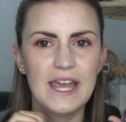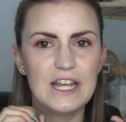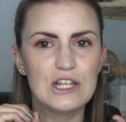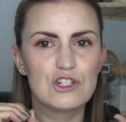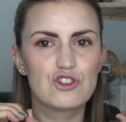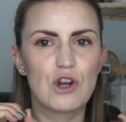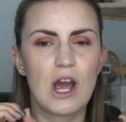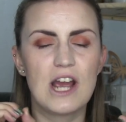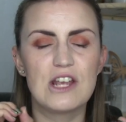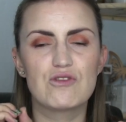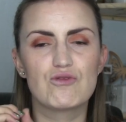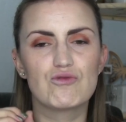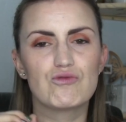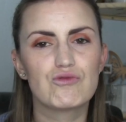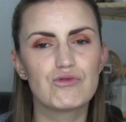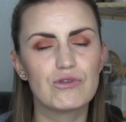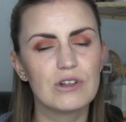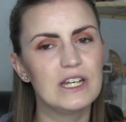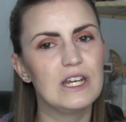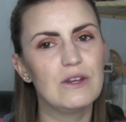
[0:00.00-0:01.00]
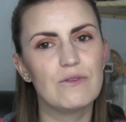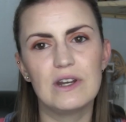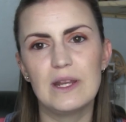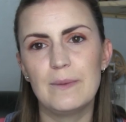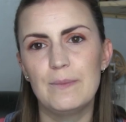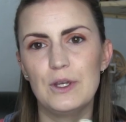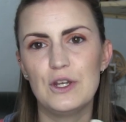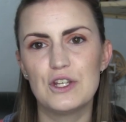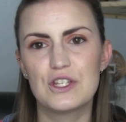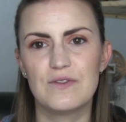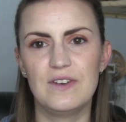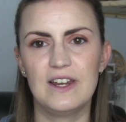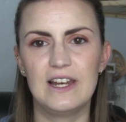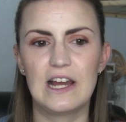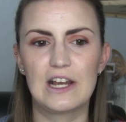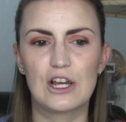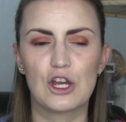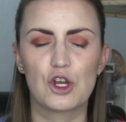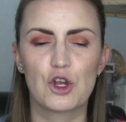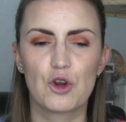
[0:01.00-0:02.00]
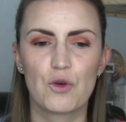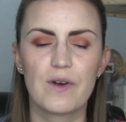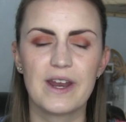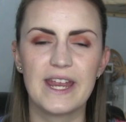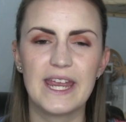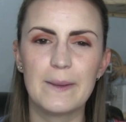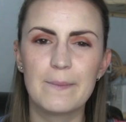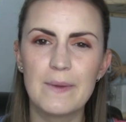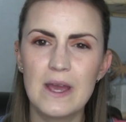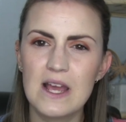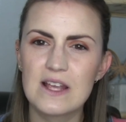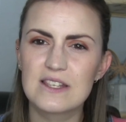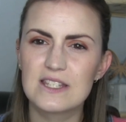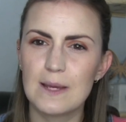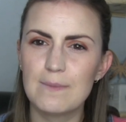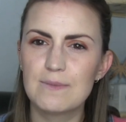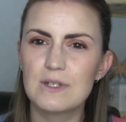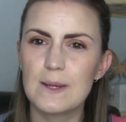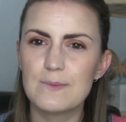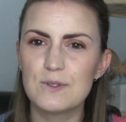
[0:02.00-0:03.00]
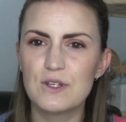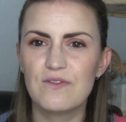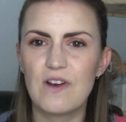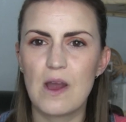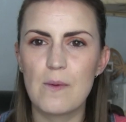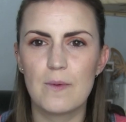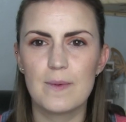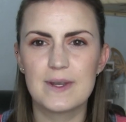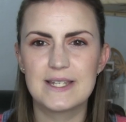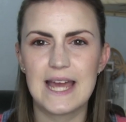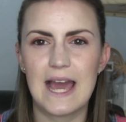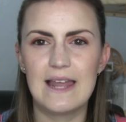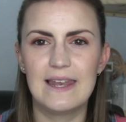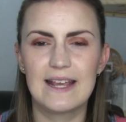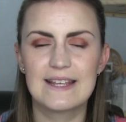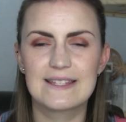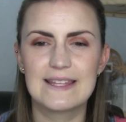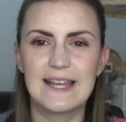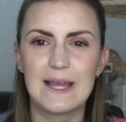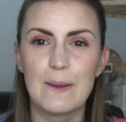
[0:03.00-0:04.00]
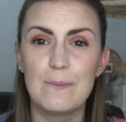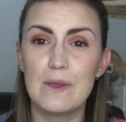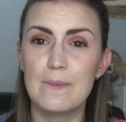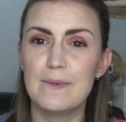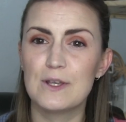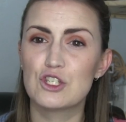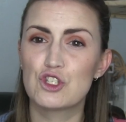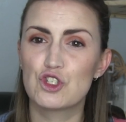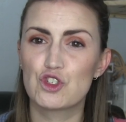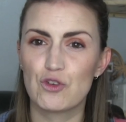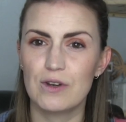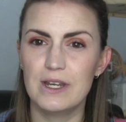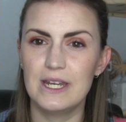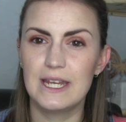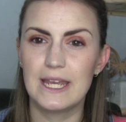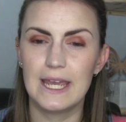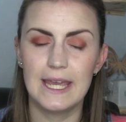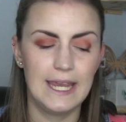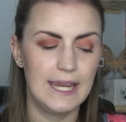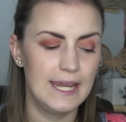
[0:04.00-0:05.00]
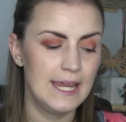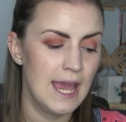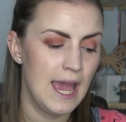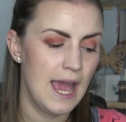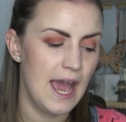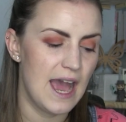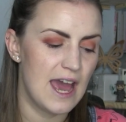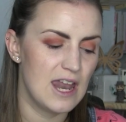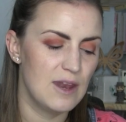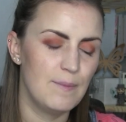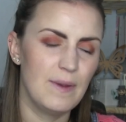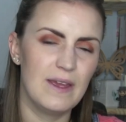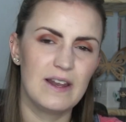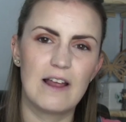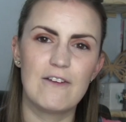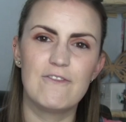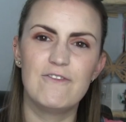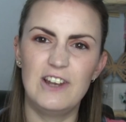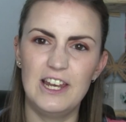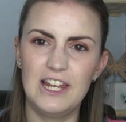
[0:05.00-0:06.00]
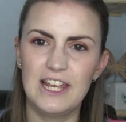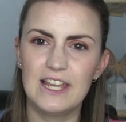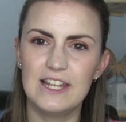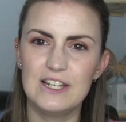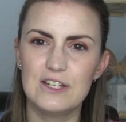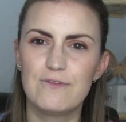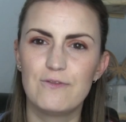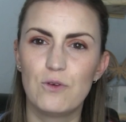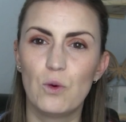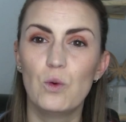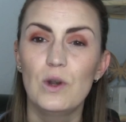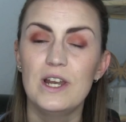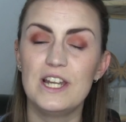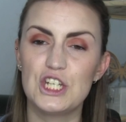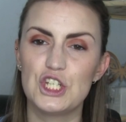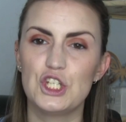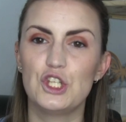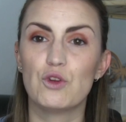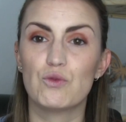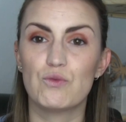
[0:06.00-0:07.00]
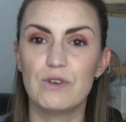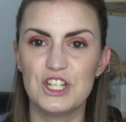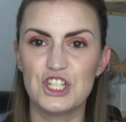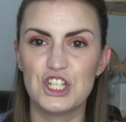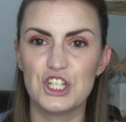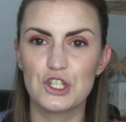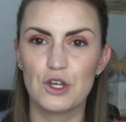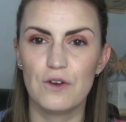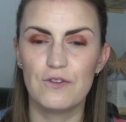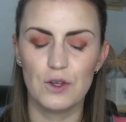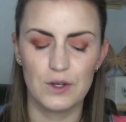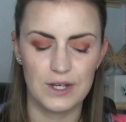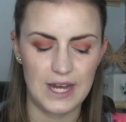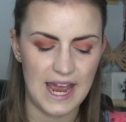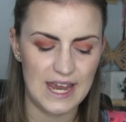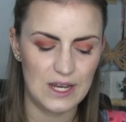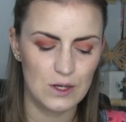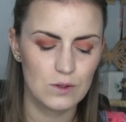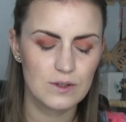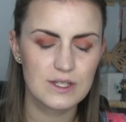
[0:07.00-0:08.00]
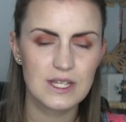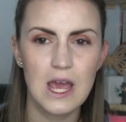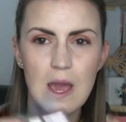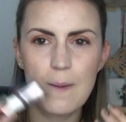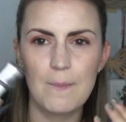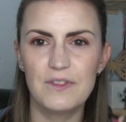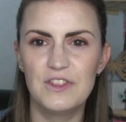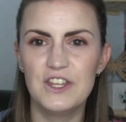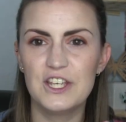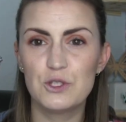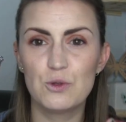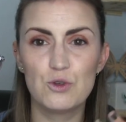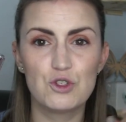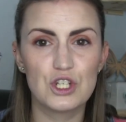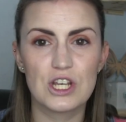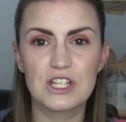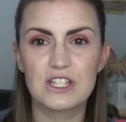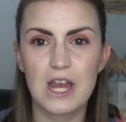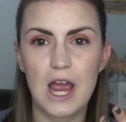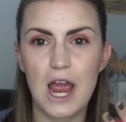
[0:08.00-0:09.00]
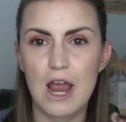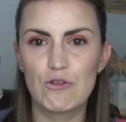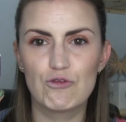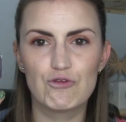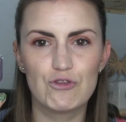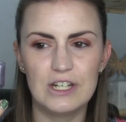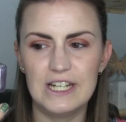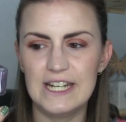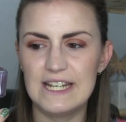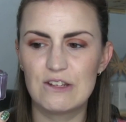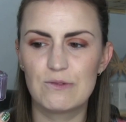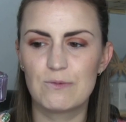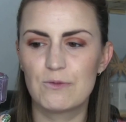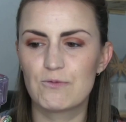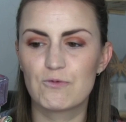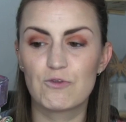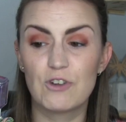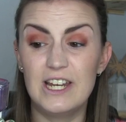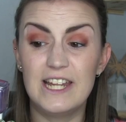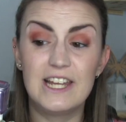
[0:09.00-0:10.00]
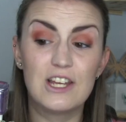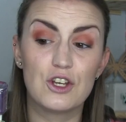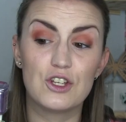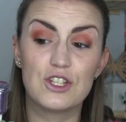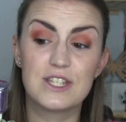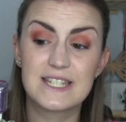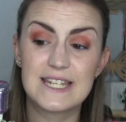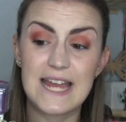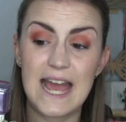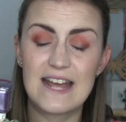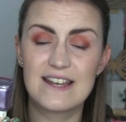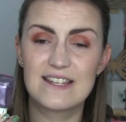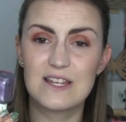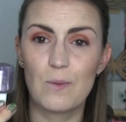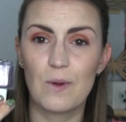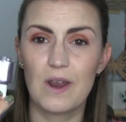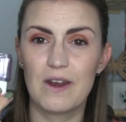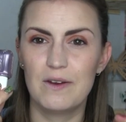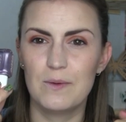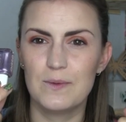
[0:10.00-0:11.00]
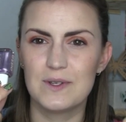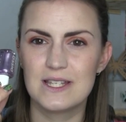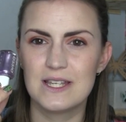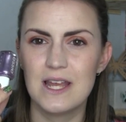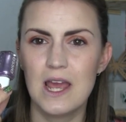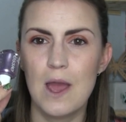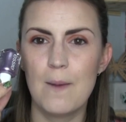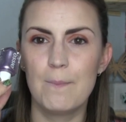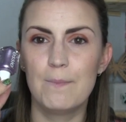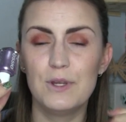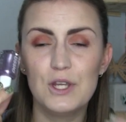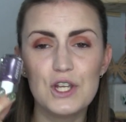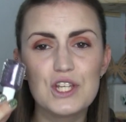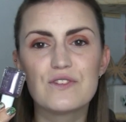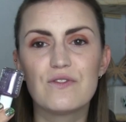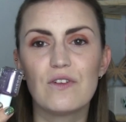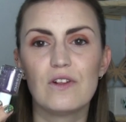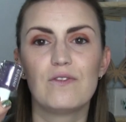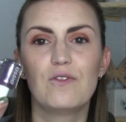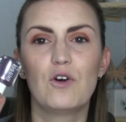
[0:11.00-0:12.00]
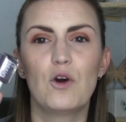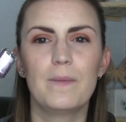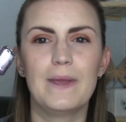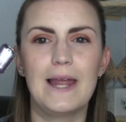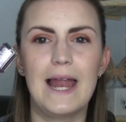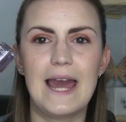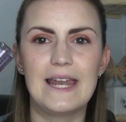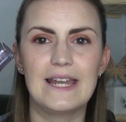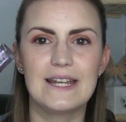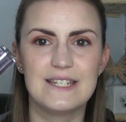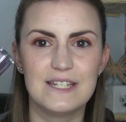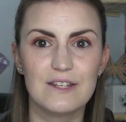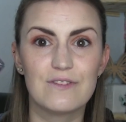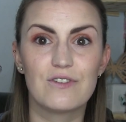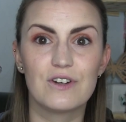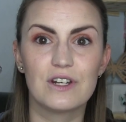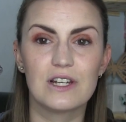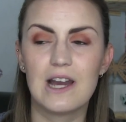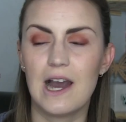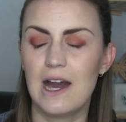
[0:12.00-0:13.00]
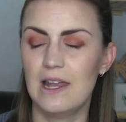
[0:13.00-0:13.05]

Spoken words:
It dries really, really beautifully like a cream. Sometimes you find with metallics they can be a bit streaky and a bit like filling in, fall into the ridges of your nails, but this was just a really, really good standout where it was beautiful formula and a different